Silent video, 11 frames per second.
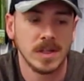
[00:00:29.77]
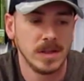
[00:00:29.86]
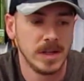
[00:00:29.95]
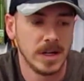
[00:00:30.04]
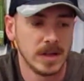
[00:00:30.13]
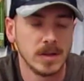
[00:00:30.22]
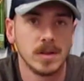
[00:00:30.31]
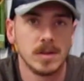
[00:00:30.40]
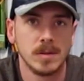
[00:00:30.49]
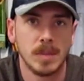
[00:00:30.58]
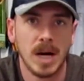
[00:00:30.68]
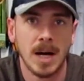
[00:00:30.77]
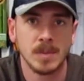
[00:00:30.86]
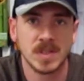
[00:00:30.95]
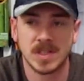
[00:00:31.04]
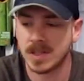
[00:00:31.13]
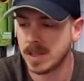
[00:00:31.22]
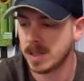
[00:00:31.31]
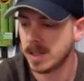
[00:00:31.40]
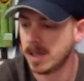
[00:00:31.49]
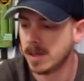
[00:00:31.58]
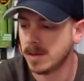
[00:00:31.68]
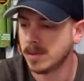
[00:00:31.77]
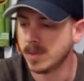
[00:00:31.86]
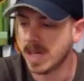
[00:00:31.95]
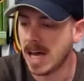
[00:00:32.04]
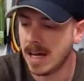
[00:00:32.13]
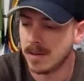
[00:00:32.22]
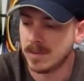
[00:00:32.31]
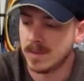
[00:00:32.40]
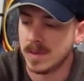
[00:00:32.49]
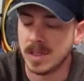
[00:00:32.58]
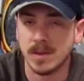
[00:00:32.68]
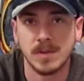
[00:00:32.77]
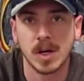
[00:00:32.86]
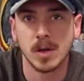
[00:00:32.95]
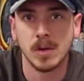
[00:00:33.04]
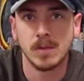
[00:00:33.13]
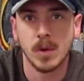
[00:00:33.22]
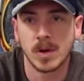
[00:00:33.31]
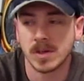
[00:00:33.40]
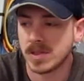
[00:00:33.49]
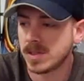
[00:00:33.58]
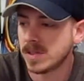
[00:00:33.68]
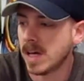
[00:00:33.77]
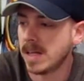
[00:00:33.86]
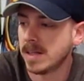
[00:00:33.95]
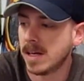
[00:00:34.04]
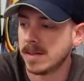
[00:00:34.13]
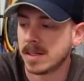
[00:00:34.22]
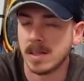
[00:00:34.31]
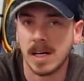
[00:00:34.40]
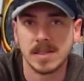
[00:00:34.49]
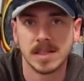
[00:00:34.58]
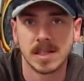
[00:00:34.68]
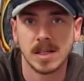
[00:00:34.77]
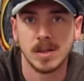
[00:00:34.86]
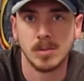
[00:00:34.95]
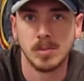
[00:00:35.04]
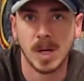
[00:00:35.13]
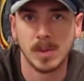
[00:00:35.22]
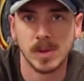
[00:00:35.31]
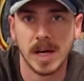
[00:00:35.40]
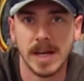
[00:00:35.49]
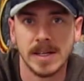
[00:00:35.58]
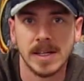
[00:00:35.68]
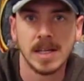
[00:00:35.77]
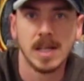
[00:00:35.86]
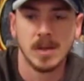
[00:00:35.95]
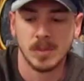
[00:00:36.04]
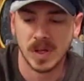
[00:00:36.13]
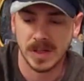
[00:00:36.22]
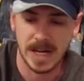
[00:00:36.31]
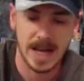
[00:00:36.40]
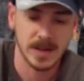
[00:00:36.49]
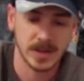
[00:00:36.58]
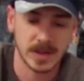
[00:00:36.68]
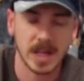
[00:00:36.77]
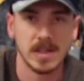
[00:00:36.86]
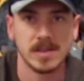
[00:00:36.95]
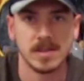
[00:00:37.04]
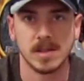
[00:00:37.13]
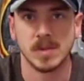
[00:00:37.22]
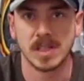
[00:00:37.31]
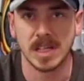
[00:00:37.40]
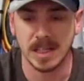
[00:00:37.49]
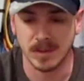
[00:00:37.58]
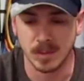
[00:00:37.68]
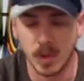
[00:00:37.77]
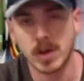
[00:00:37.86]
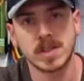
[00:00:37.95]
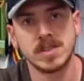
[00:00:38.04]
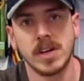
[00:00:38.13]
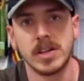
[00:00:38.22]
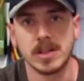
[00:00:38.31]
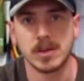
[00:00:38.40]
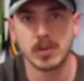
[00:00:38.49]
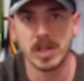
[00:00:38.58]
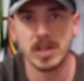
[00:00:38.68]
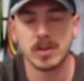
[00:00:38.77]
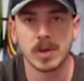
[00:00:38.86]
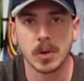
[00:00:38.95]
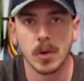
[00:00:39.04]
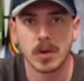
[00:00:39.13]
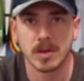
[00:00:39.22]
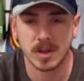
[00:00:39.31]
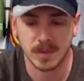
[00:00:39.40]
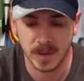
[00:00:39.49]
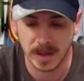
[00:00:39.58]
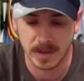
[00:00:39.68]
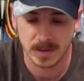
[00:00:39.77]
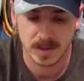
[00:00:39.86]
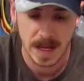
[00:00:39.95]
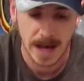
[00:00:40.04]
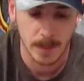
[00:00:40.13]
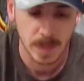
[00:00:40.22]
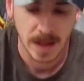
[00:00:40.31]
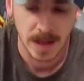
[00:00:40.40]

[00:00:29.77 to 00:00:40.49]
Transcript: their Pops, we have the Funko Force, and then the classic bobblehead. But now they're getting into something even more exciting, 3 3/4 inch figures. Now,